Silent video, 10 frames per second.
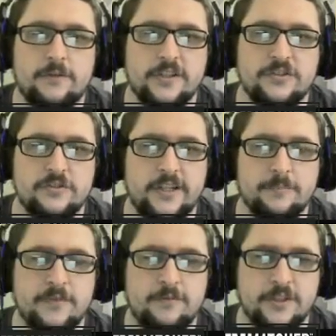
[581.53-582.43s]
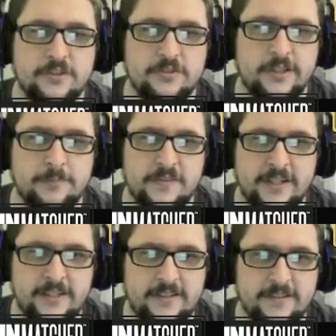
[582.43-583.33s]
For the streams, for the stream's
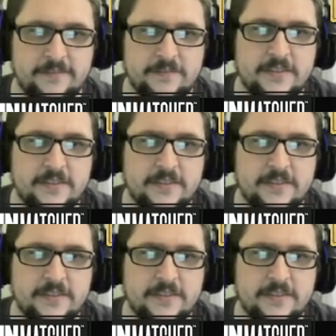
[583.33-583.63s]
sake.